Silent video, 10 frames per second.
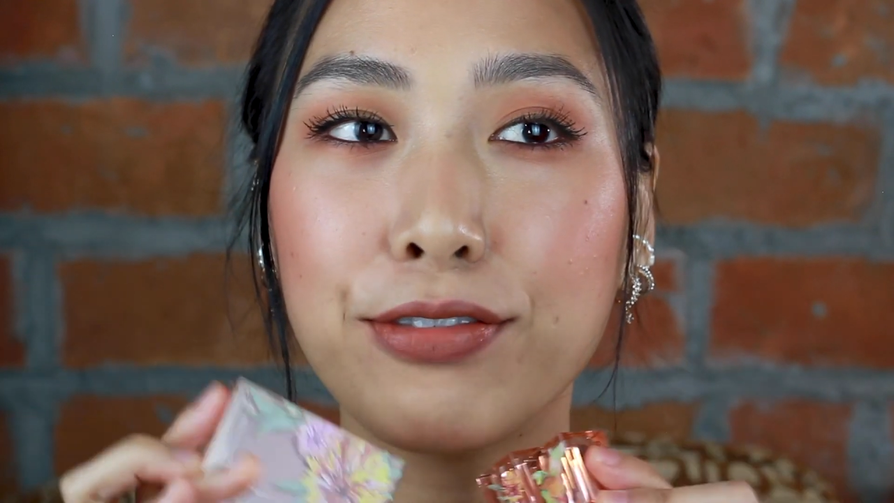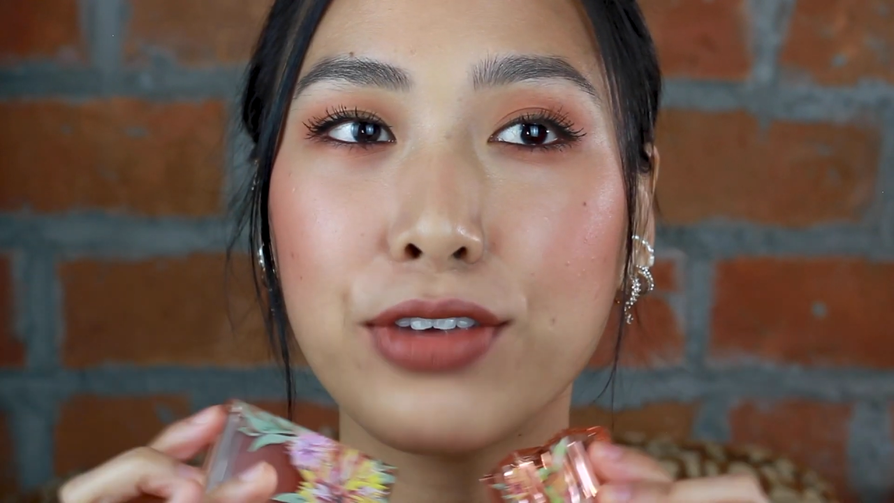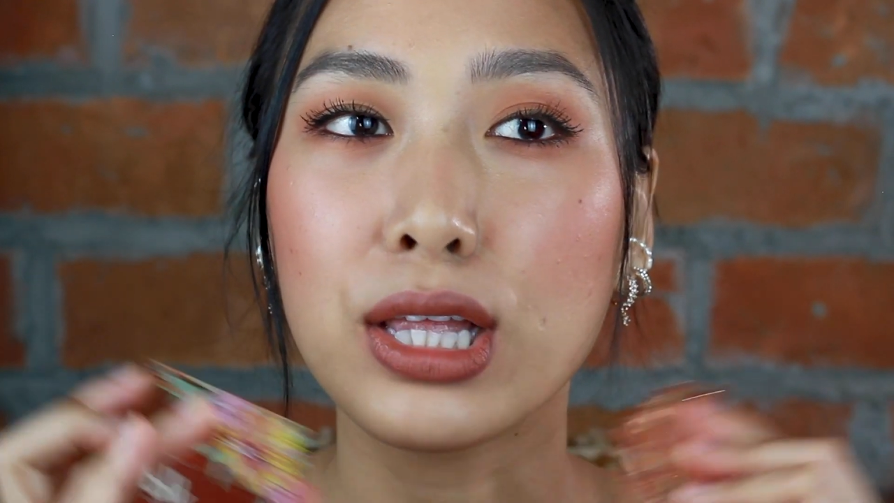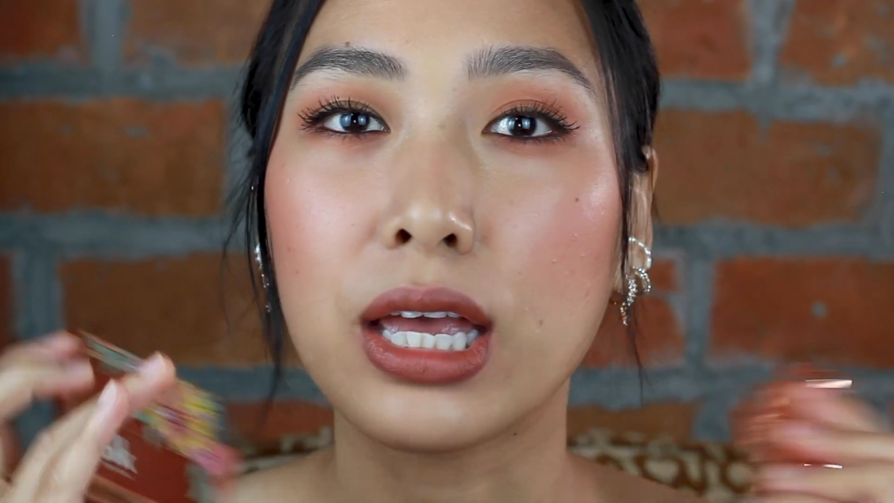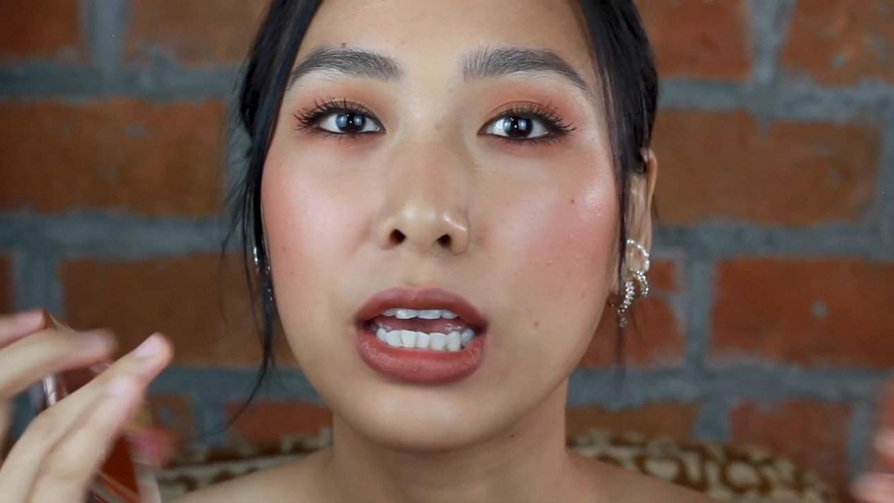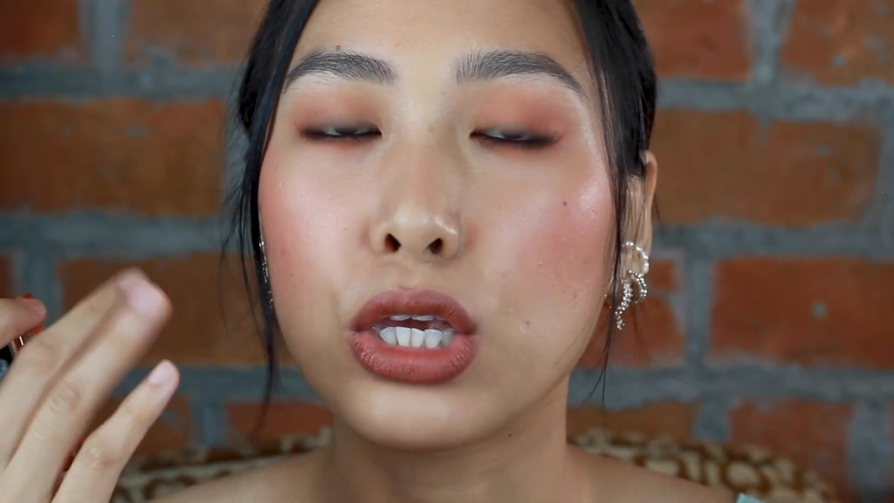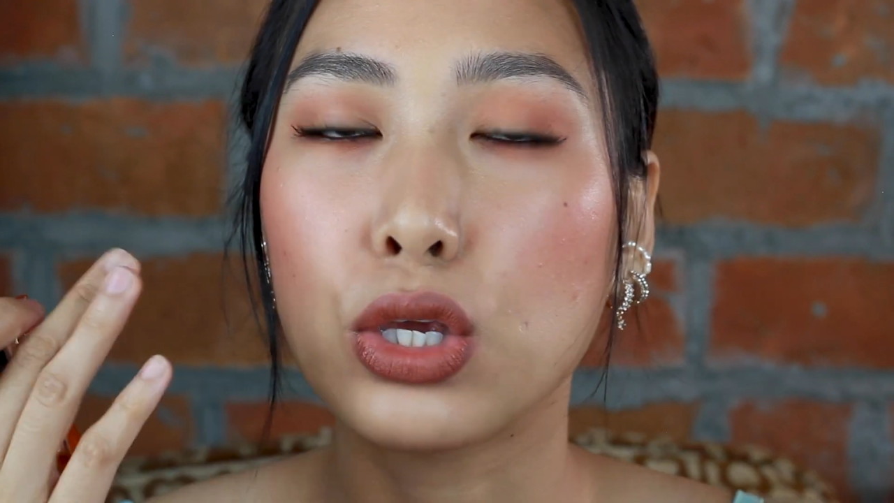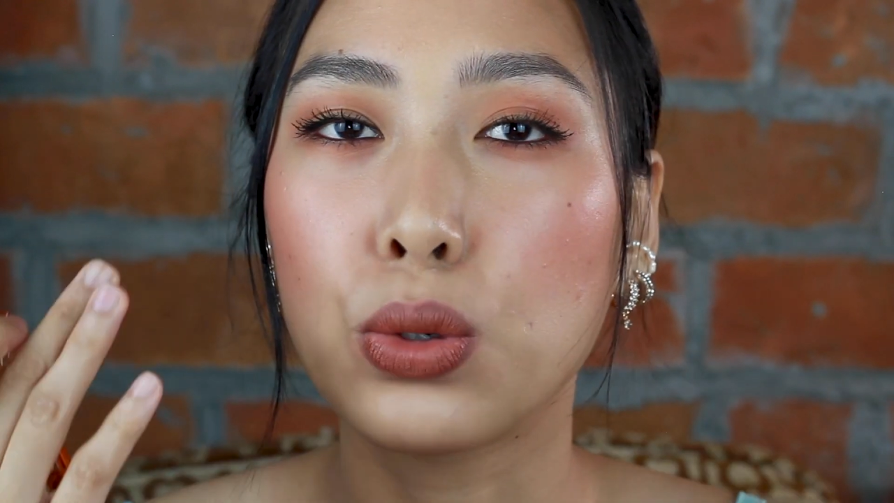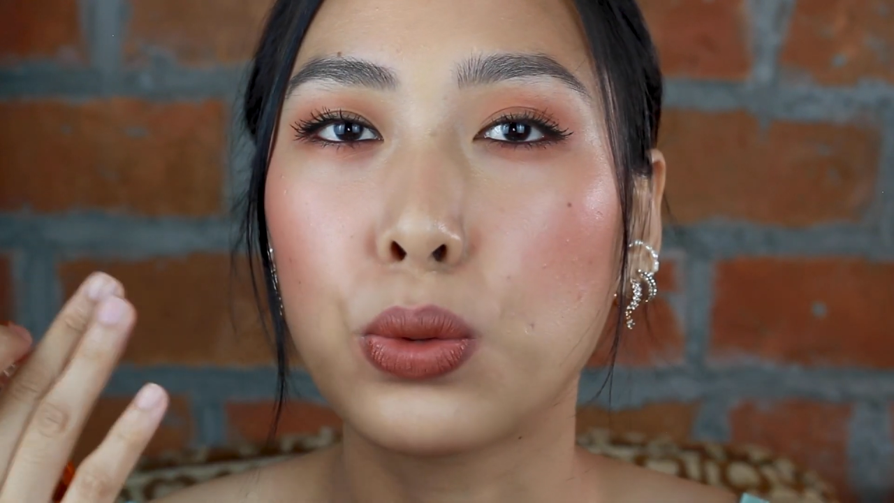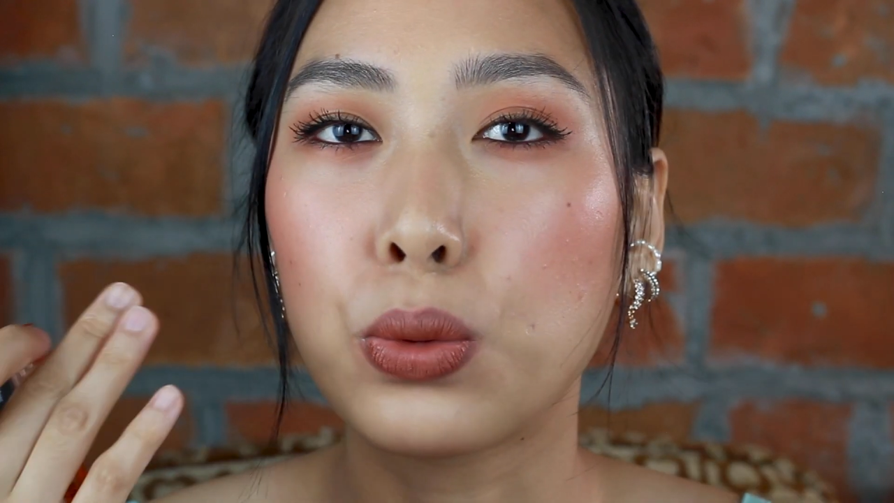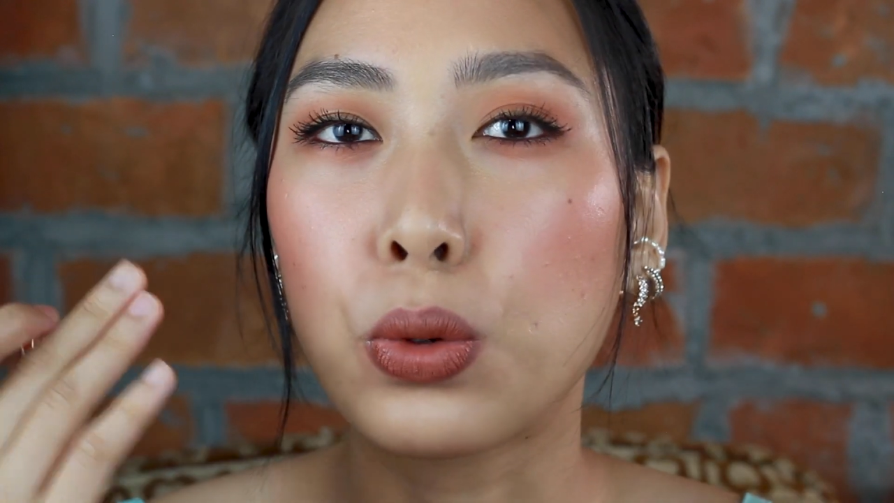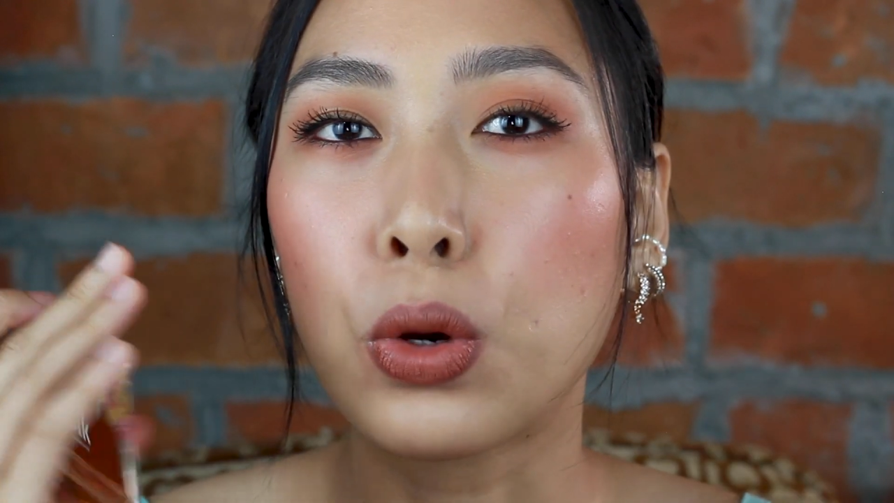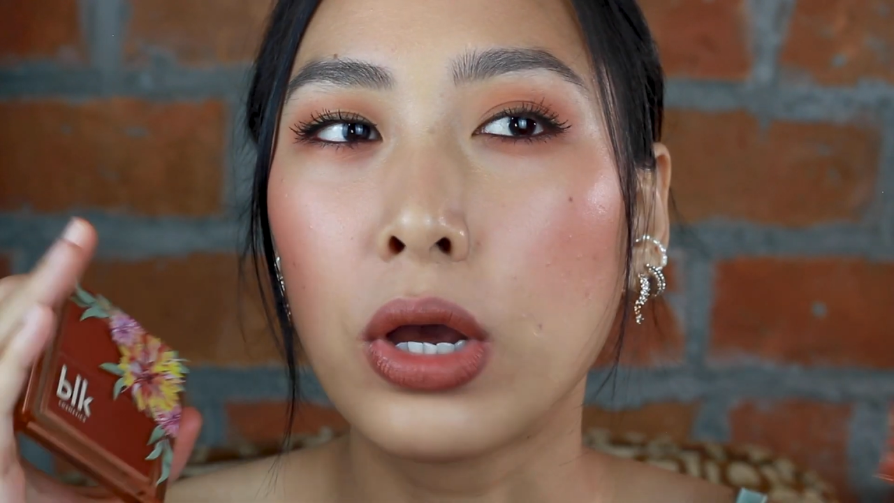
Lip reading: feel like you